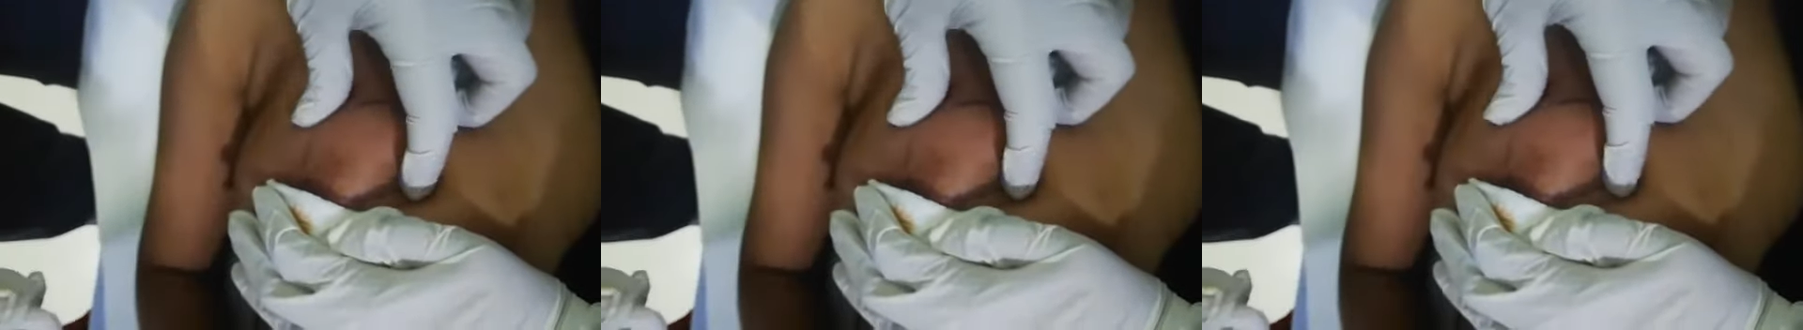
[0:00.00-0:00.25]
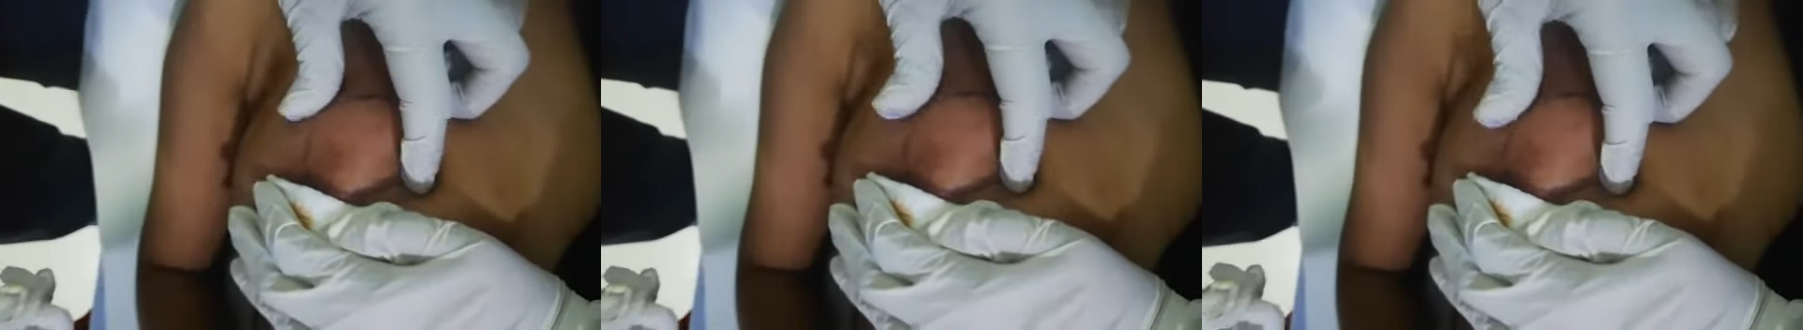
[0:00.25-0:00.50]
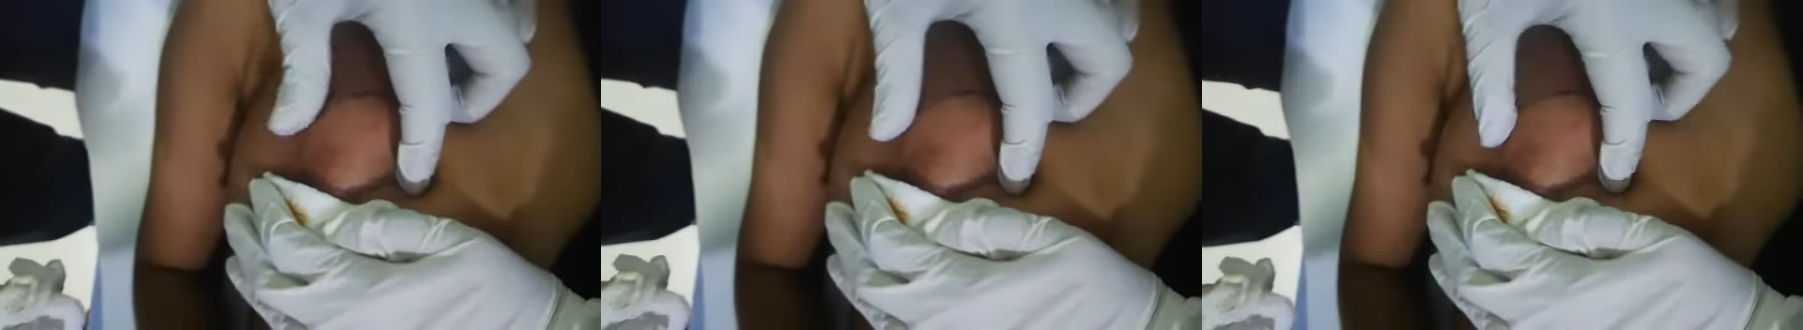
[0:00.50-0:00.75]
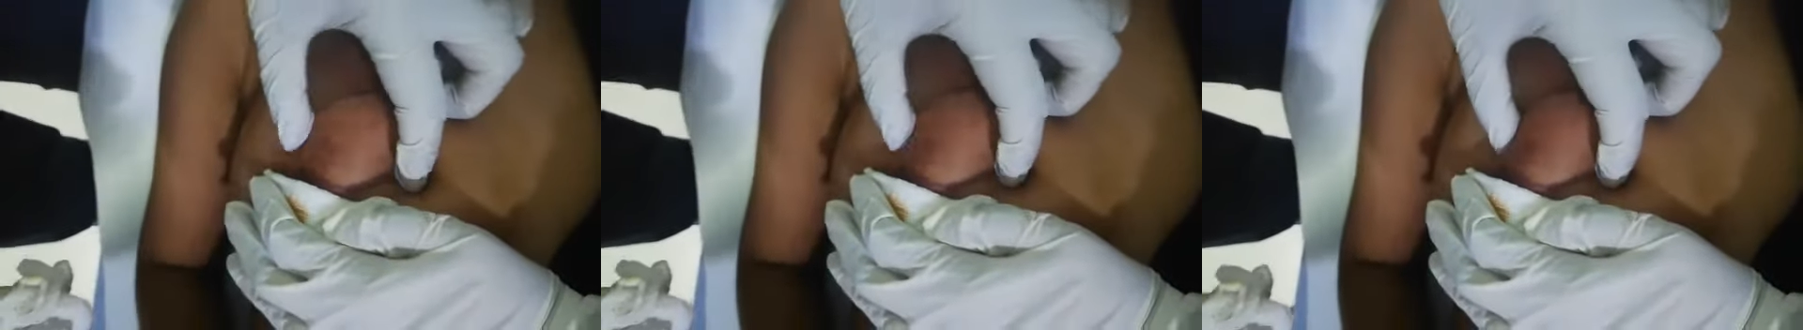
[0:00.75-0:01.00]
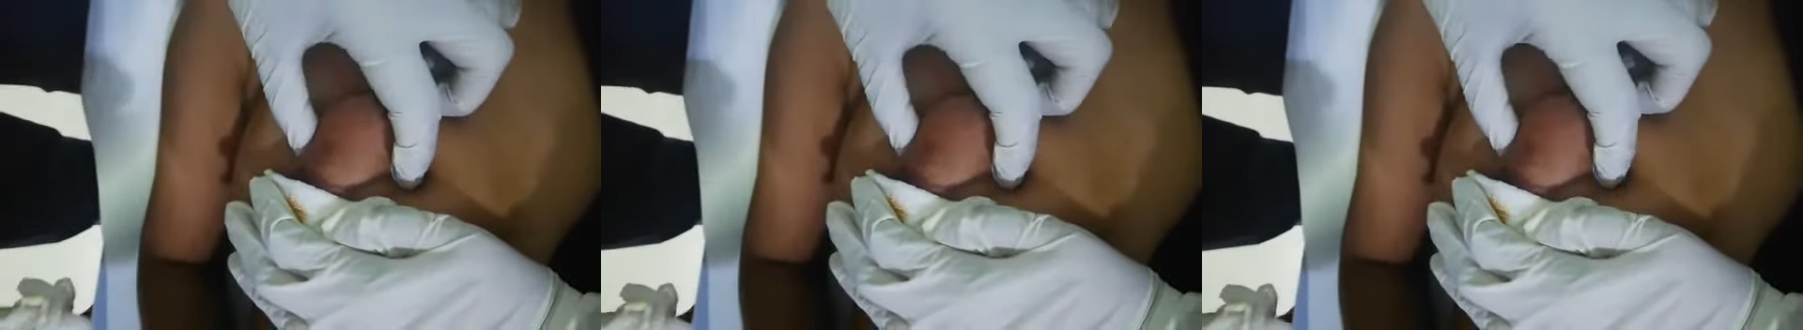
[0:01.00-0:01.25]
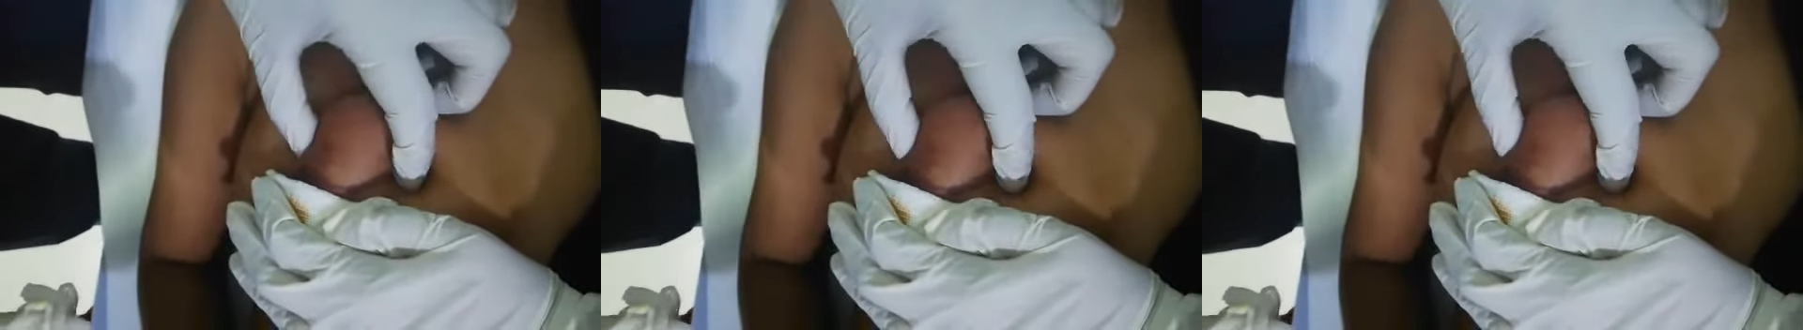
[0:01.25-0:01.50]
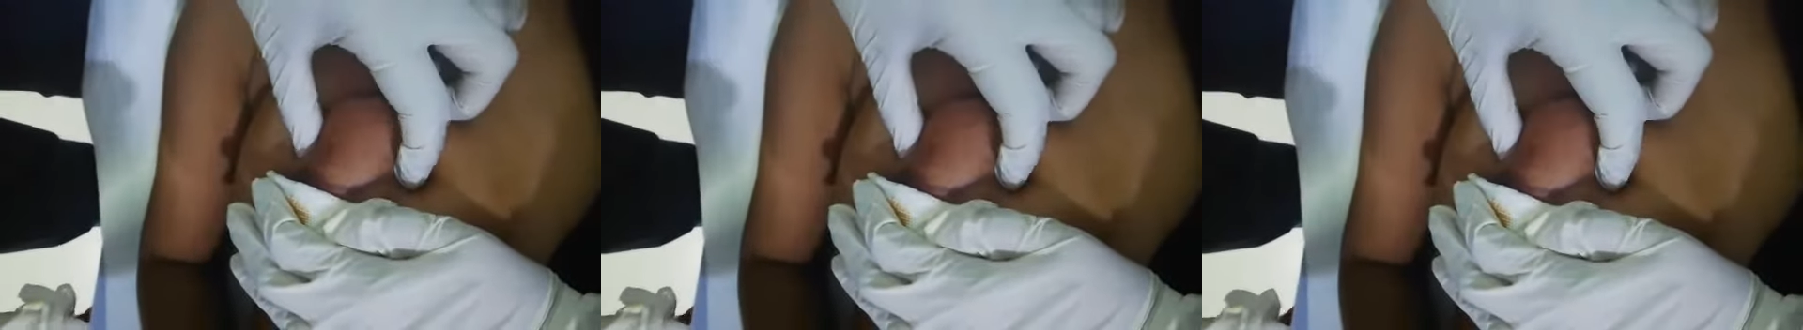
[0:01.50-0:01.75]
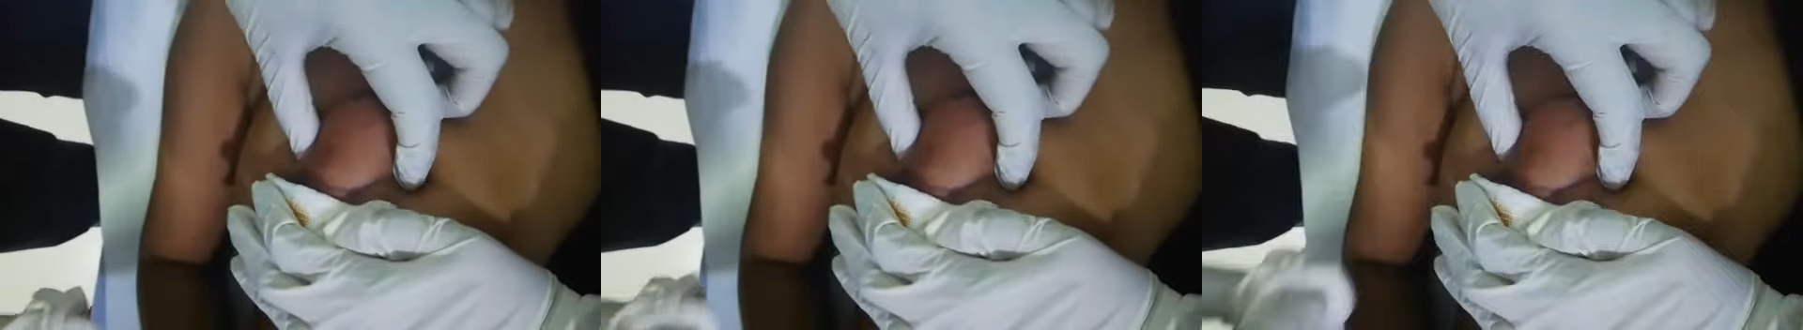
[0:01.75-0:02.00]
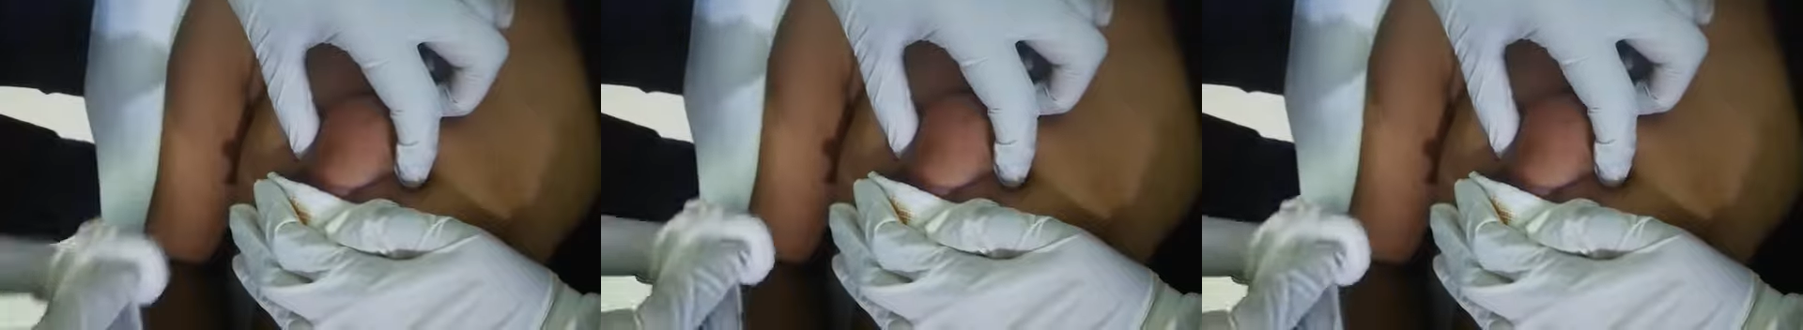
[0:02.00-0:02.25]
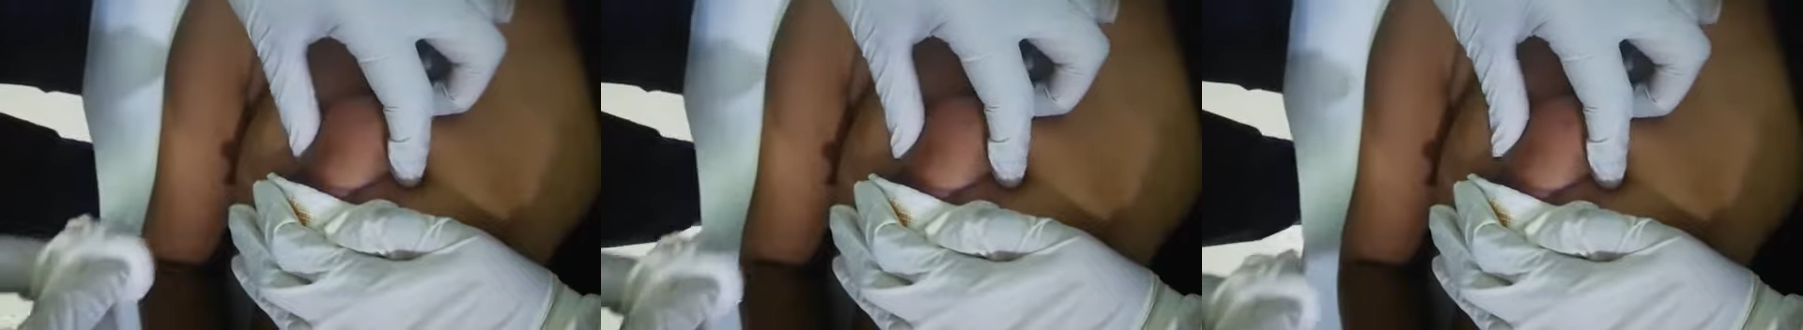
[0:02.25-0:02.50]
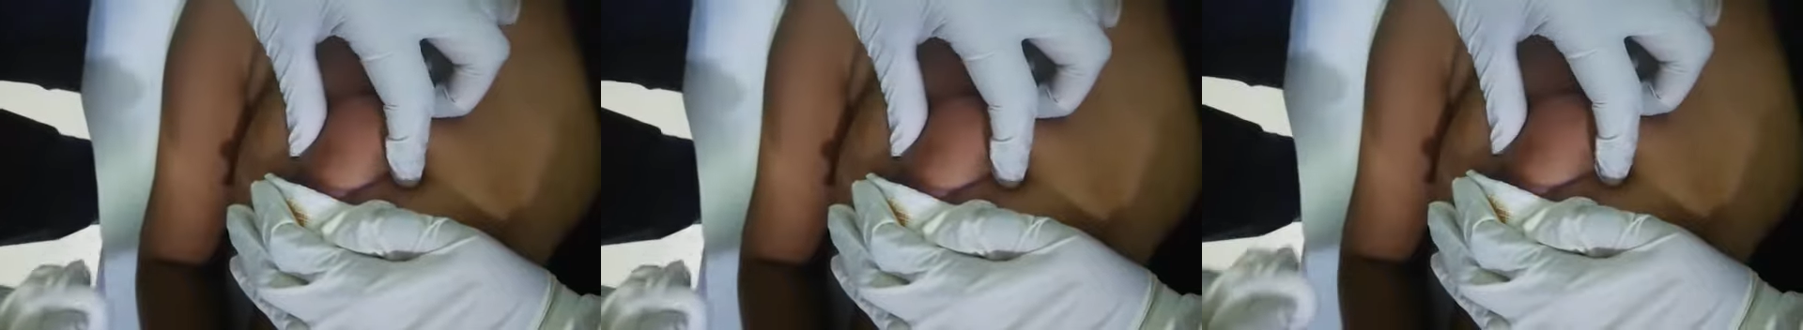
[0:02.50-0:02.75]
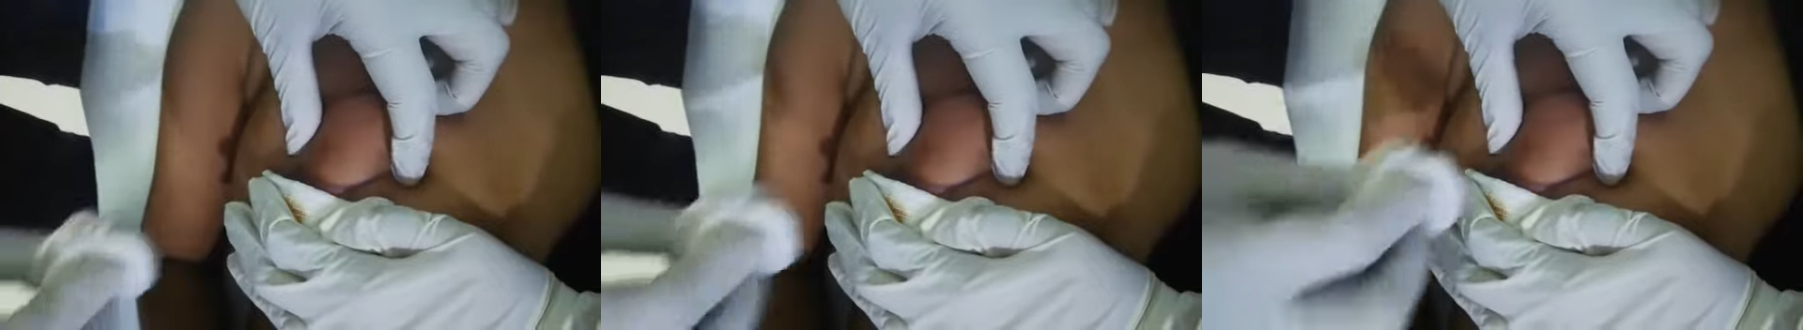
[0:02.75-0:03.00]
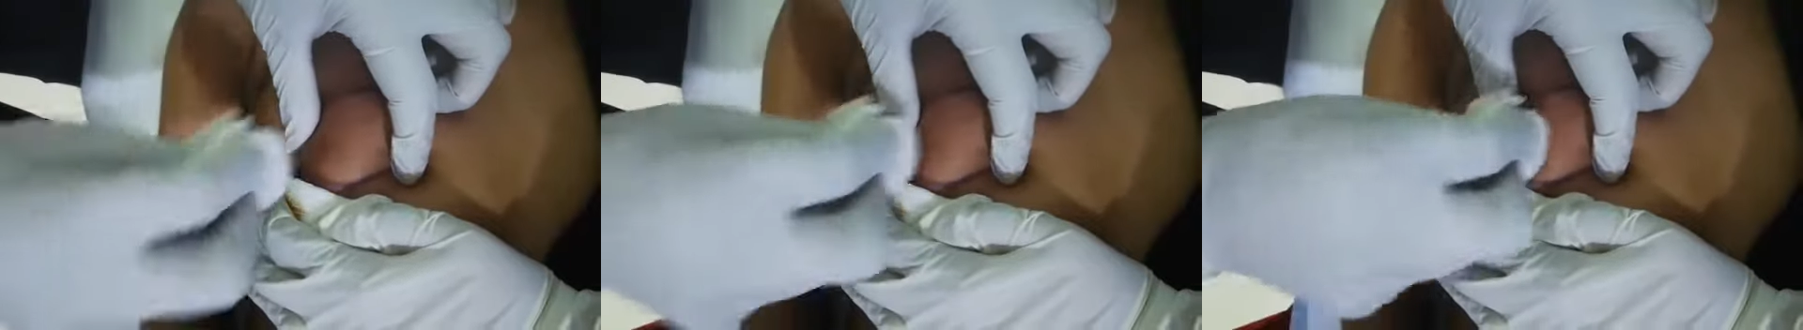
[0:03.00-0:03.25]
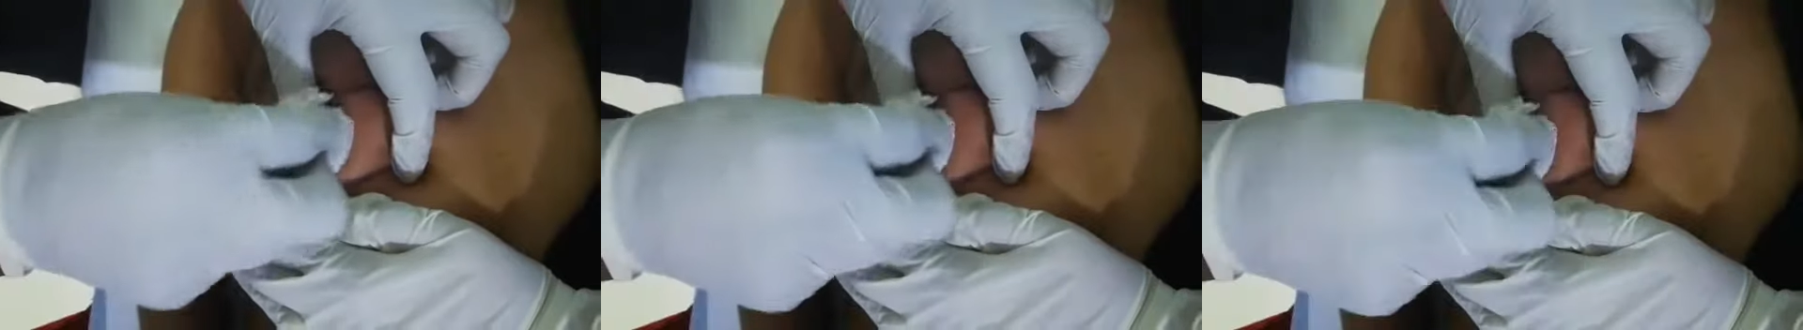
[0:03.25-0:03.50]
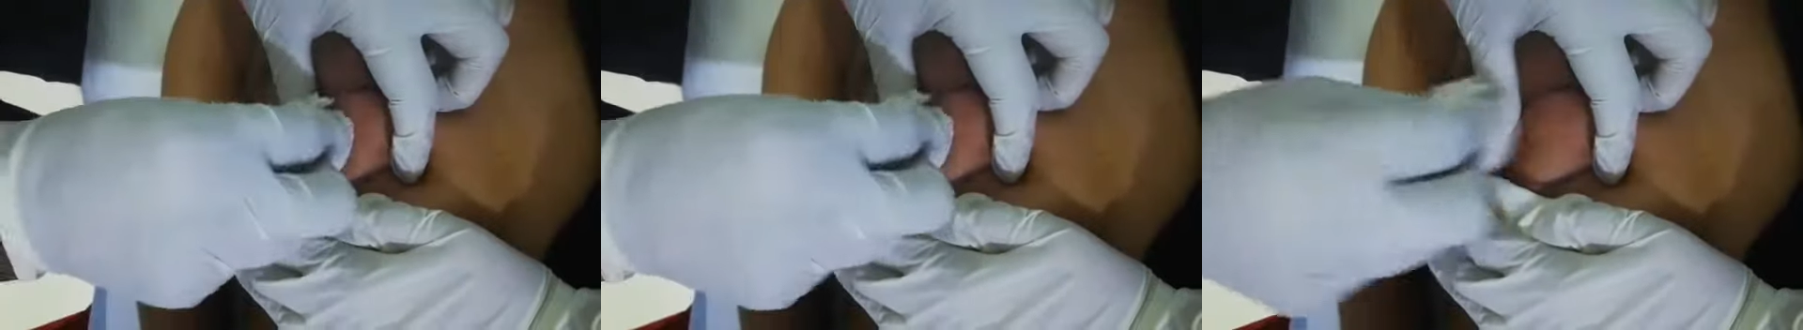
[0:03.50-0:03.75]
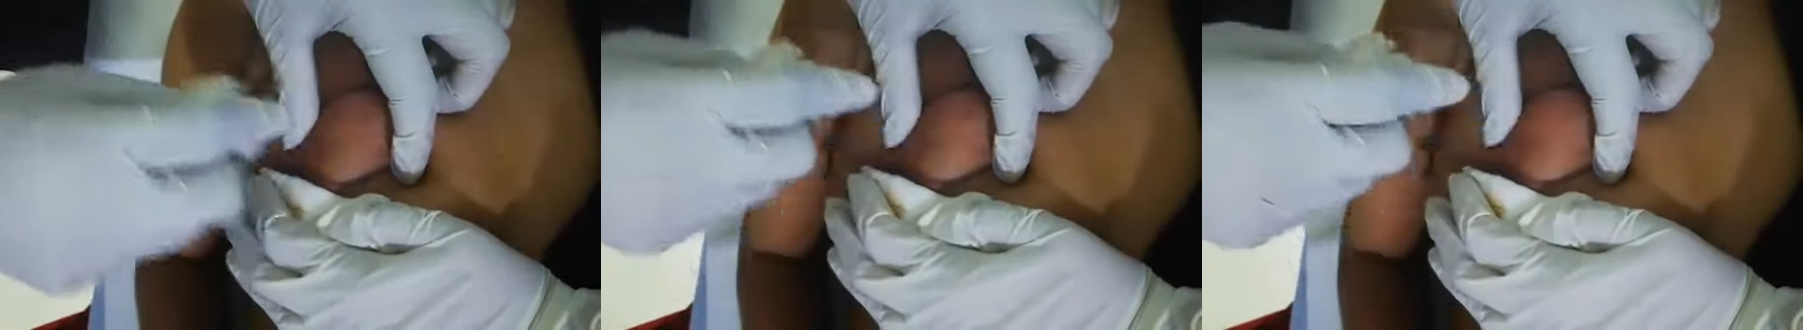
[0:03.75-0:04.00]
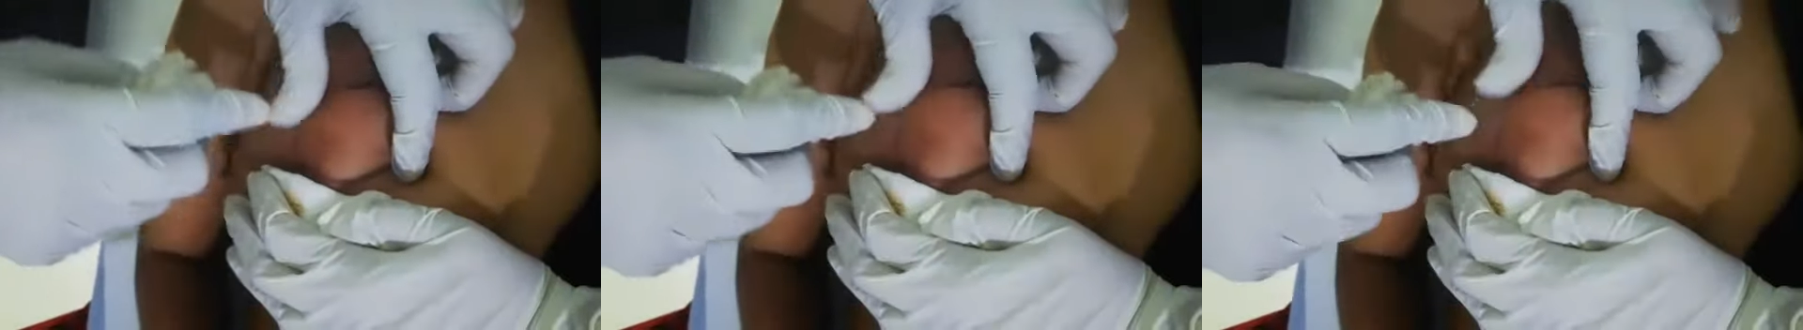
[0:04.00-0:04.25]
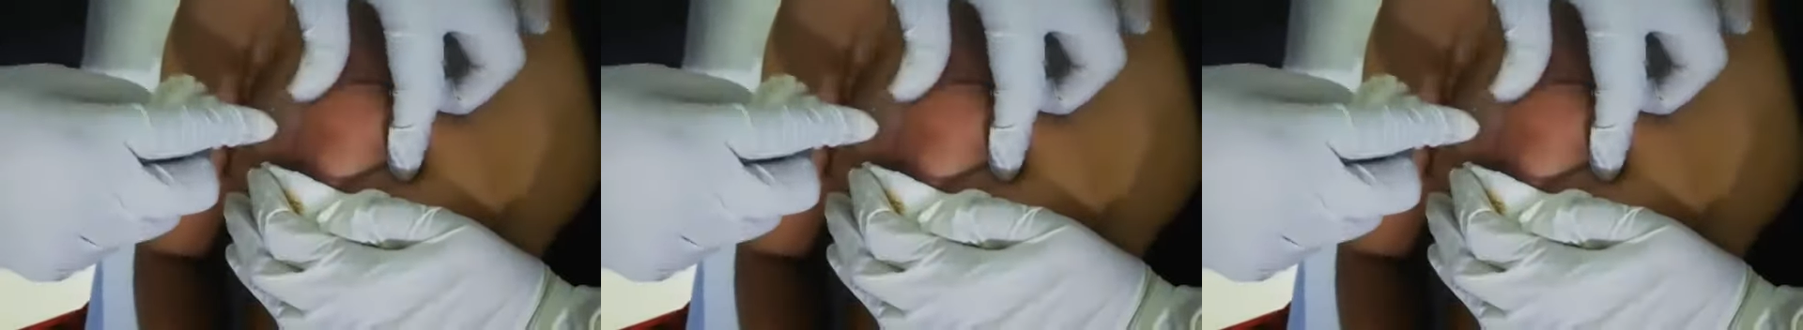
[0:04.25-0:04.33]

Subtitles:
No face is visible, so there are no lips to read.